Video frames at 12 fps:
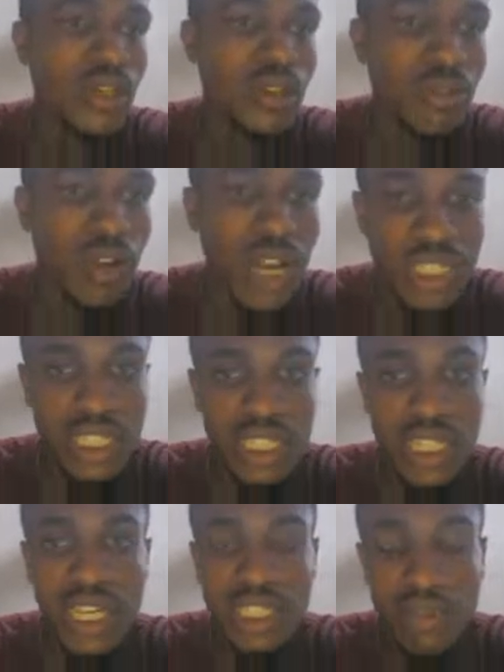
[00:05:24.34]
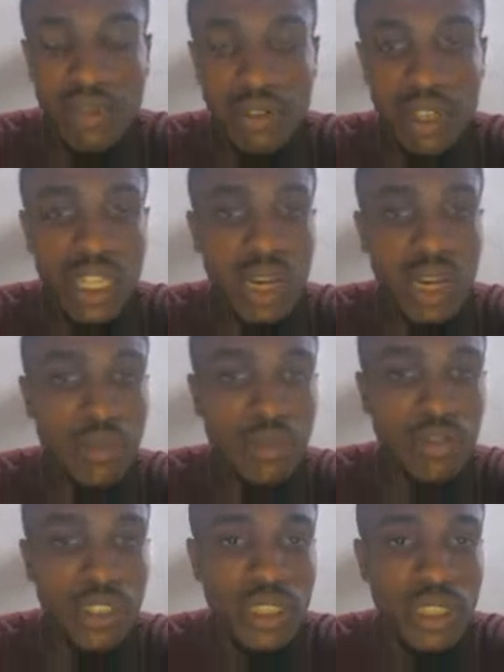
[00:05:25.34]
as regards manually
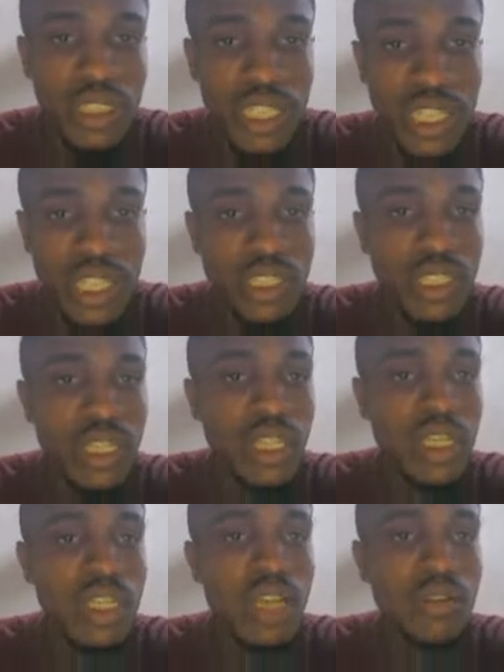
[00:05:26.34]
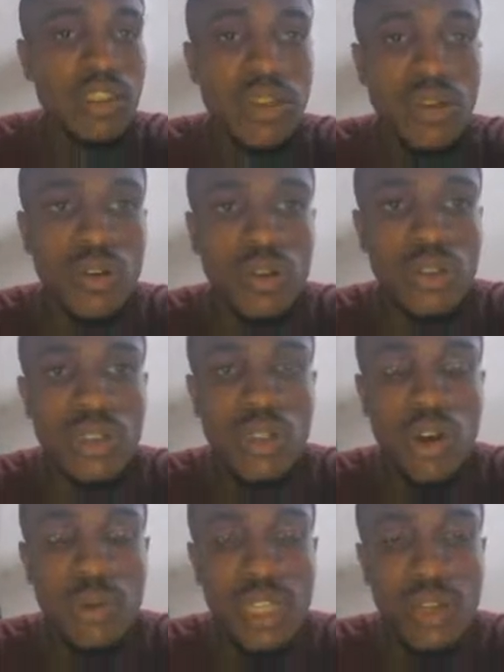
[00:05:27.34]
approving sellers. Now, the second
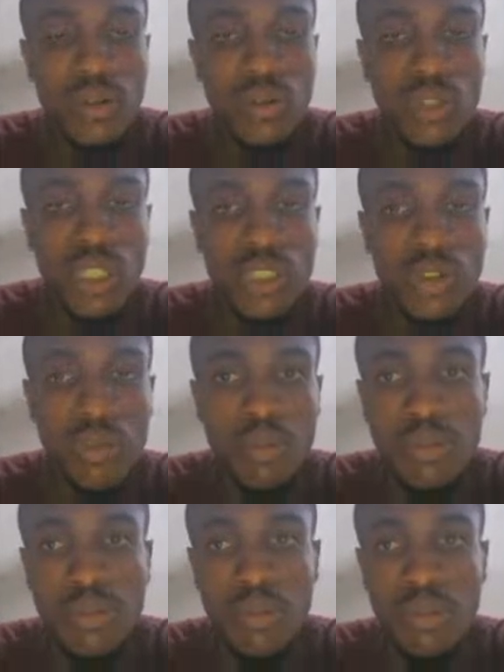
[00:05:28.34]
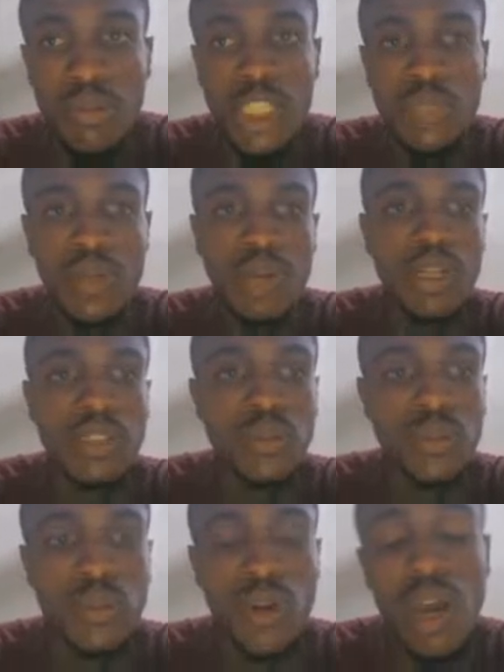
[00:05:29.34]
obstacle to selling on Merch by Amazon
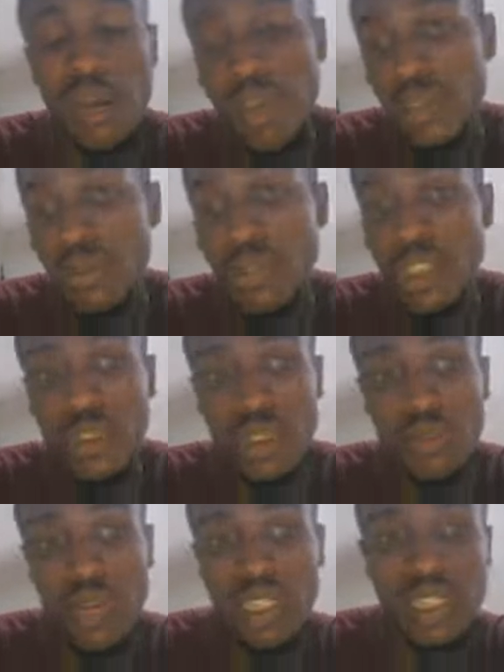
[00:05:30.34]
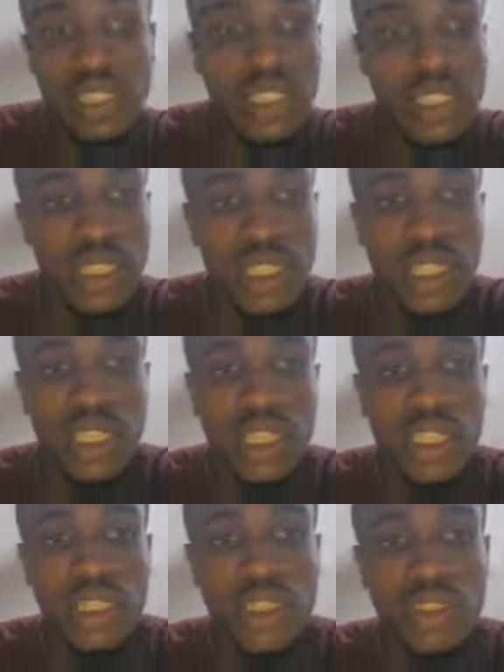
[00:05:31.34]
or Amazon Merch on Demand is,
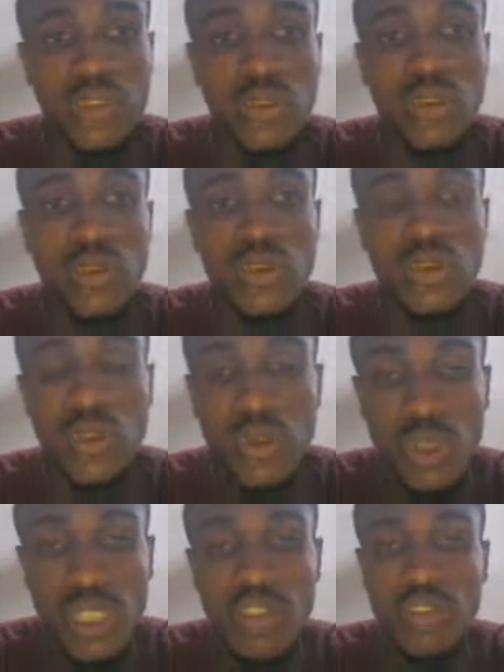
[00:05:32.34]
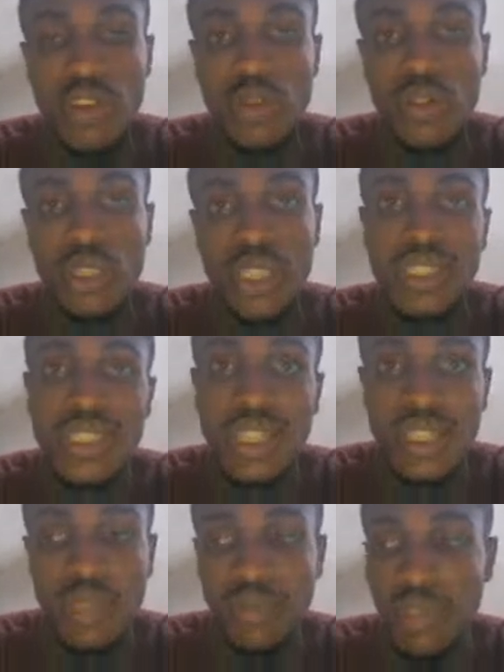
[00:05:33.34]
not every country is
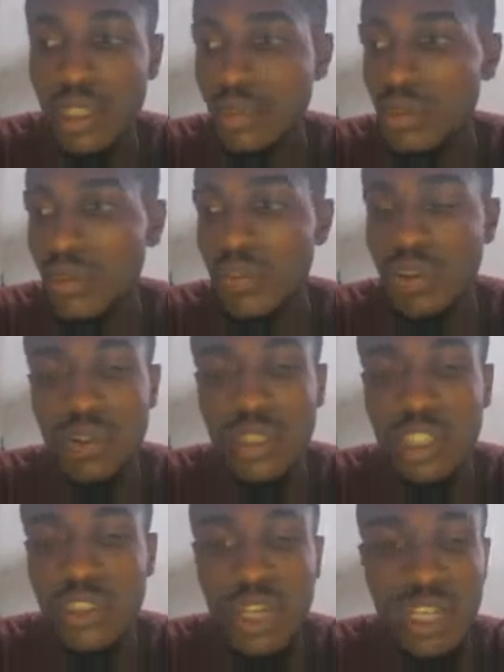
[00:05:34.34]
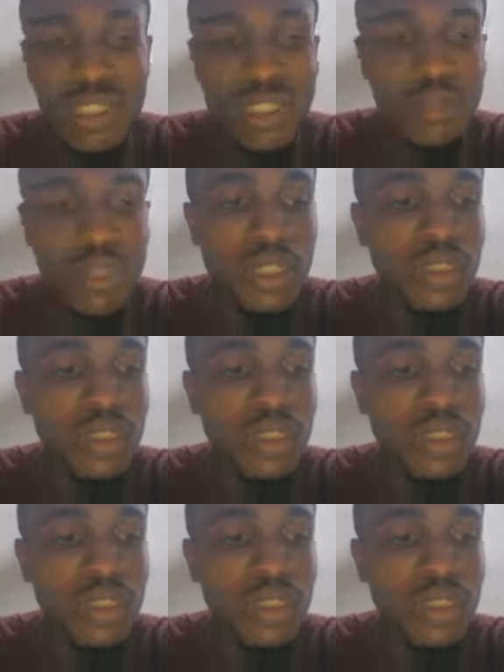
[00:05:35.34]
accepted. So if your country is not accepted,